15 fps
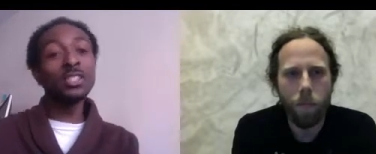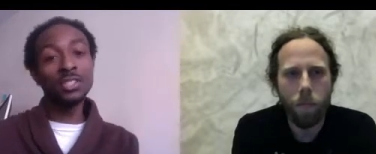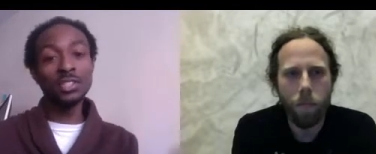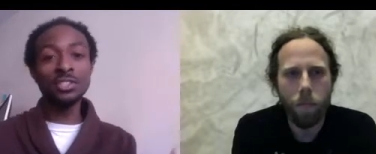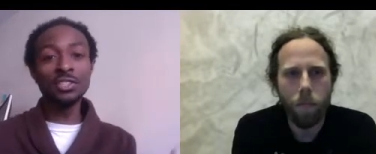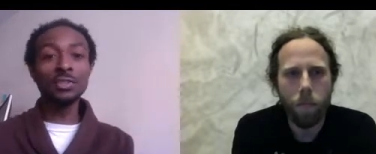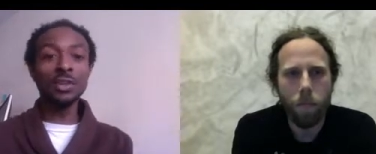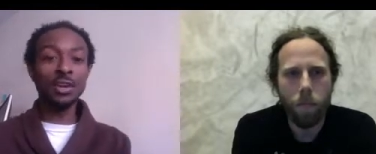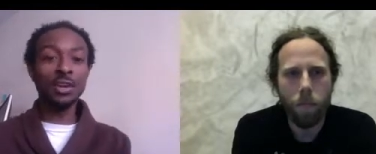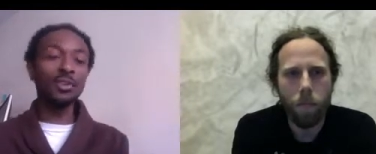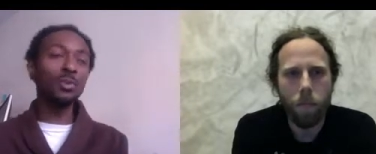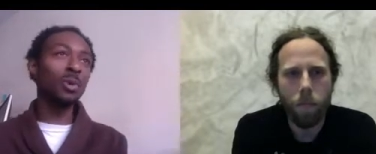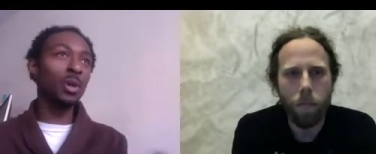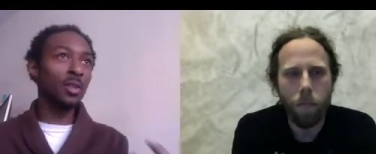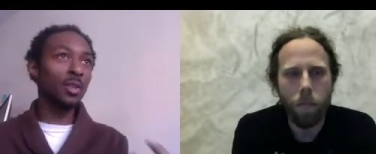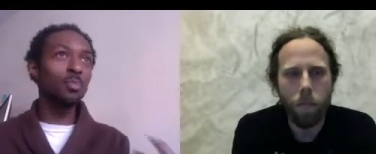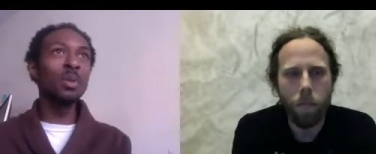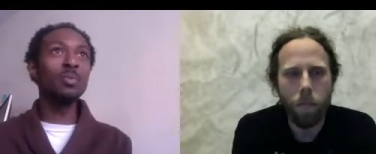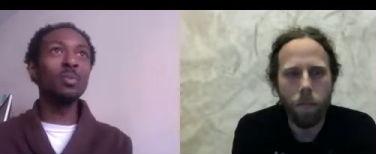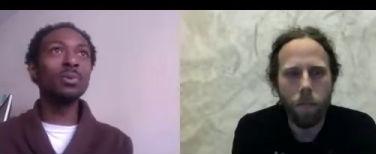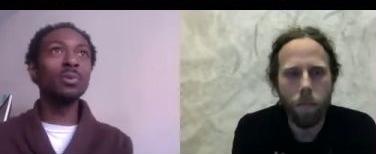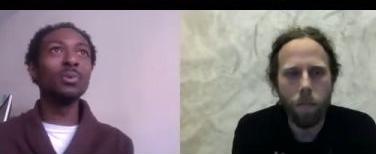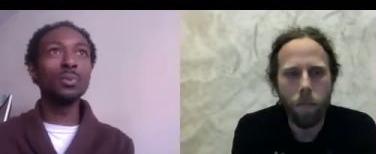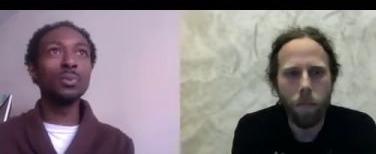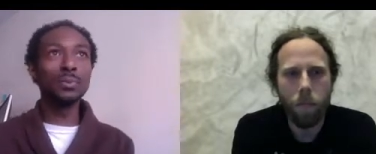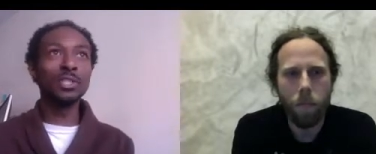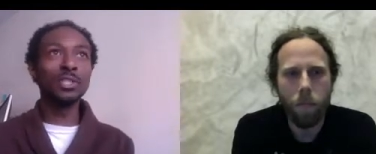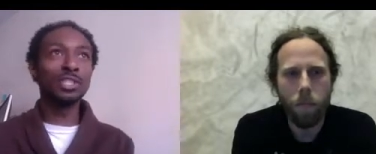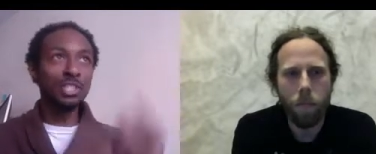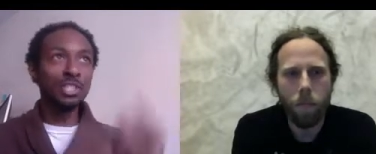Speaker 1: Do you are you one of the people who
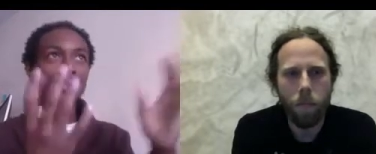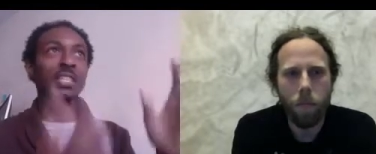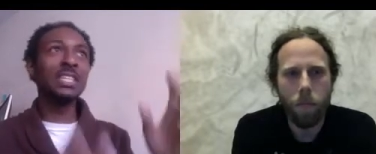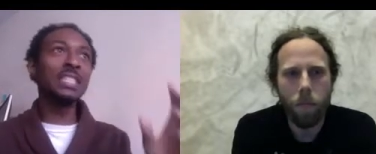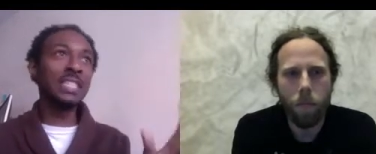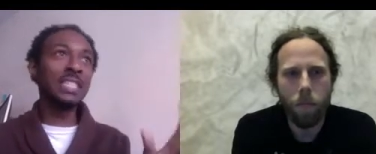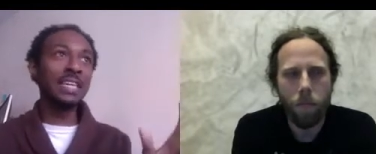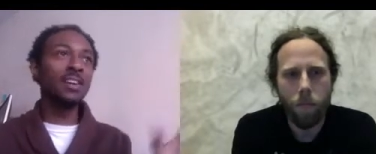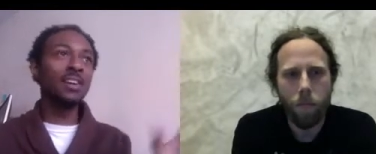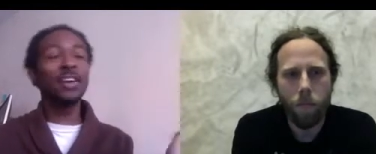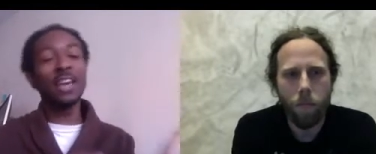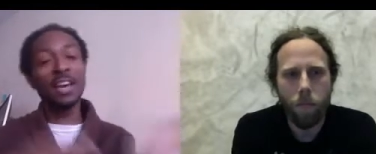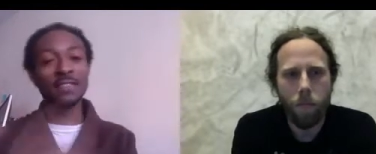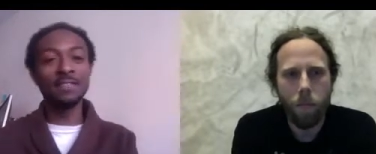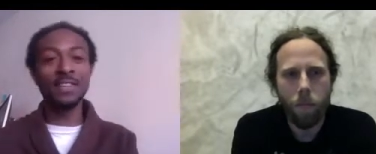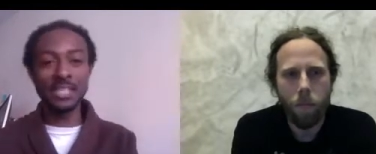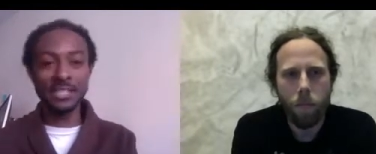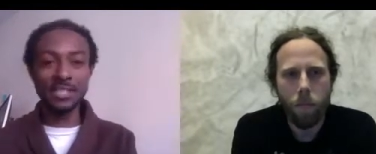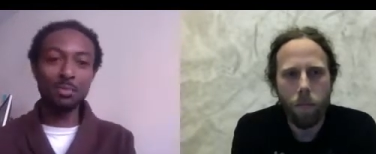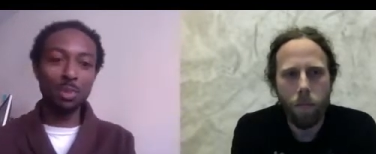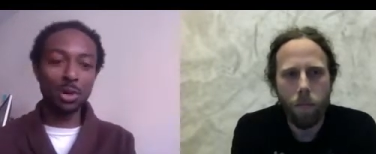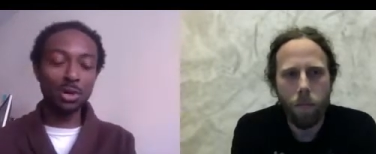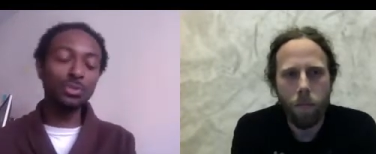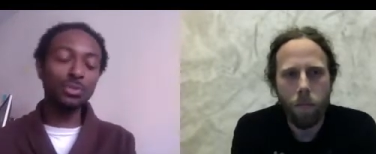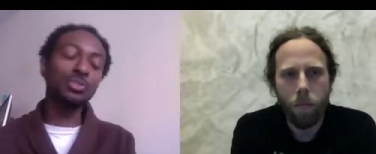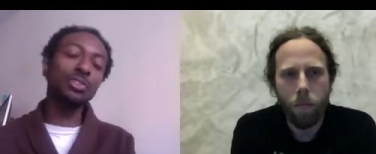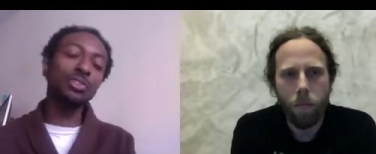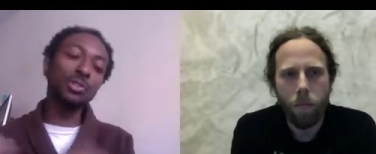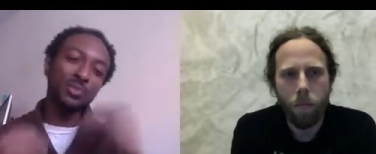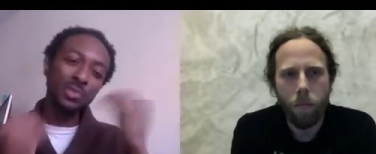just shoot it and then like, okay, I'll fix it in post, or
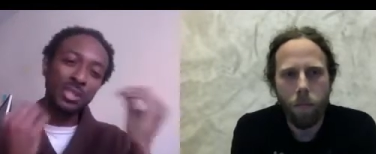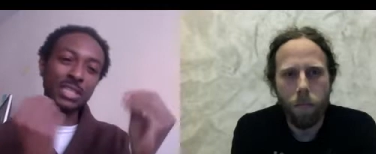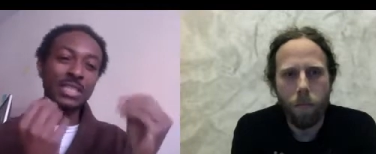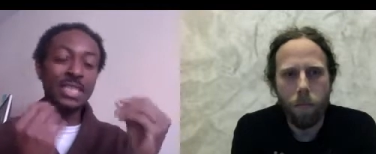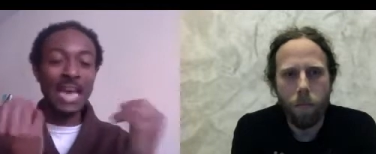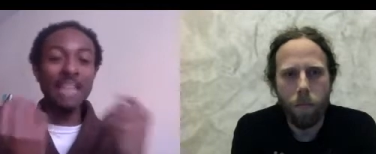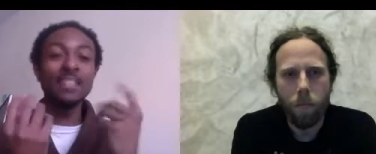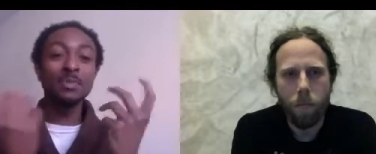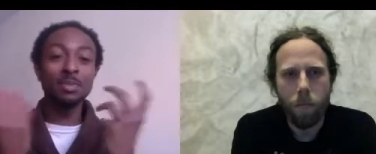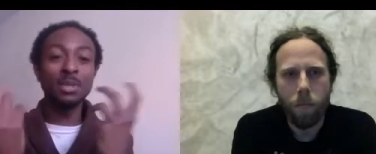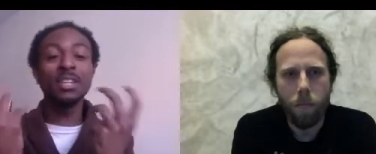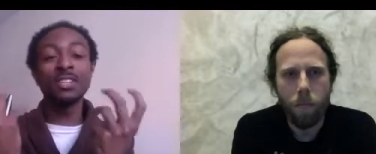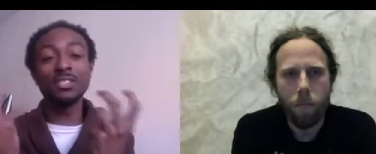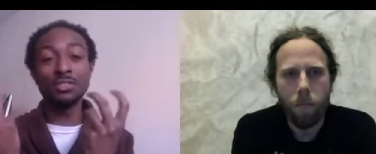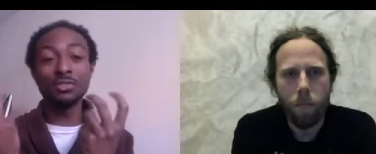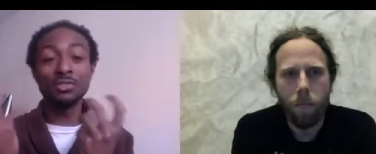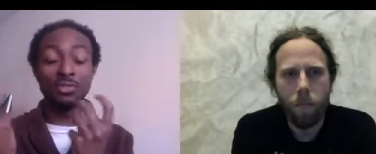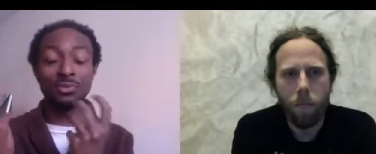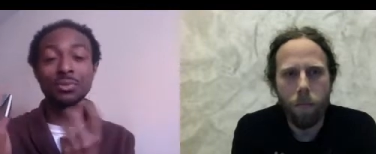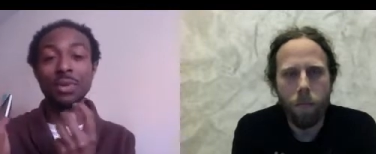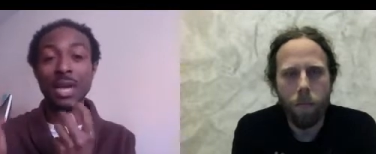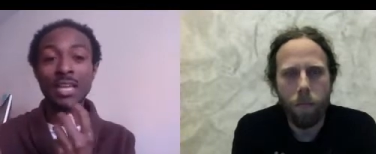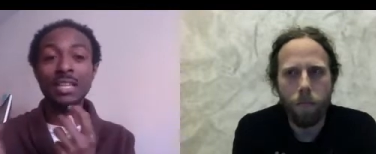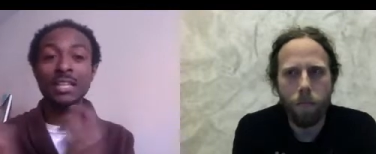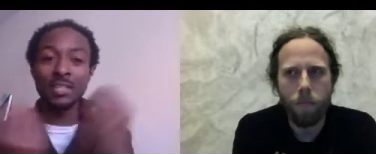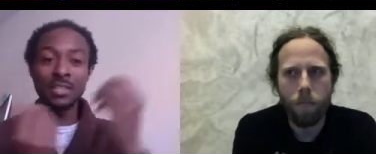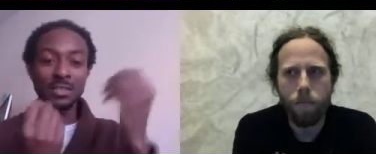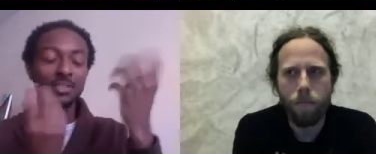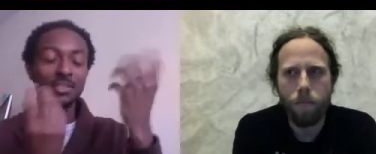do you really now that because you do editing,